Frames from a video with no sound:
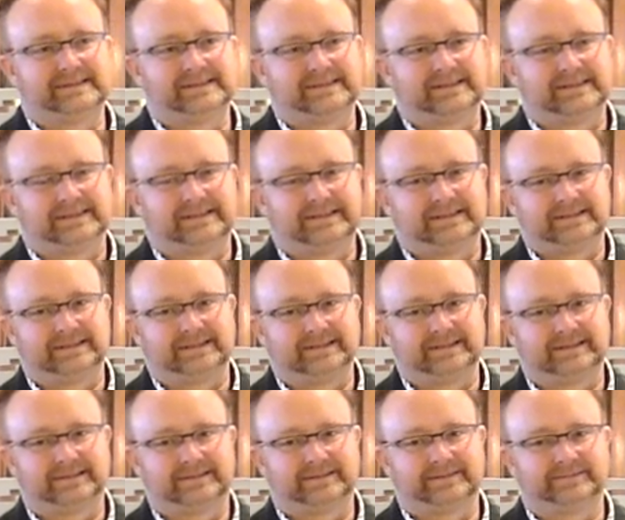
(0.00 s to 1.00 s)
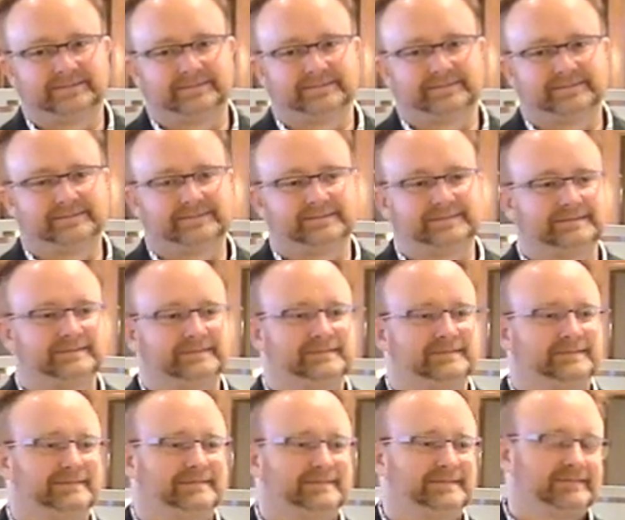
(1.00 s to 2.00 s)

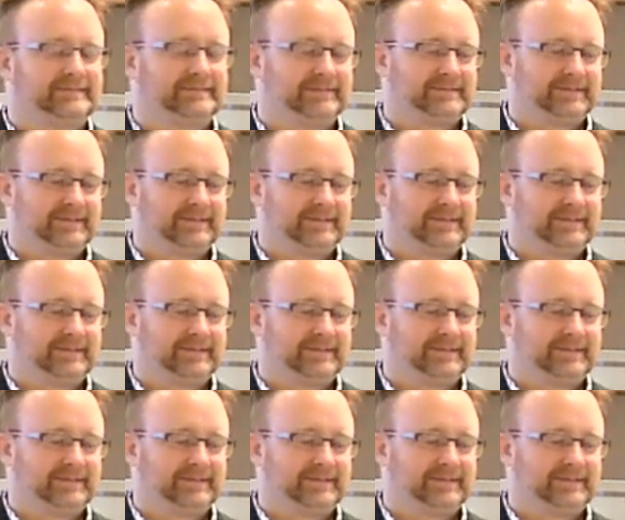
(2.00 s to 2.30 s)
(silent)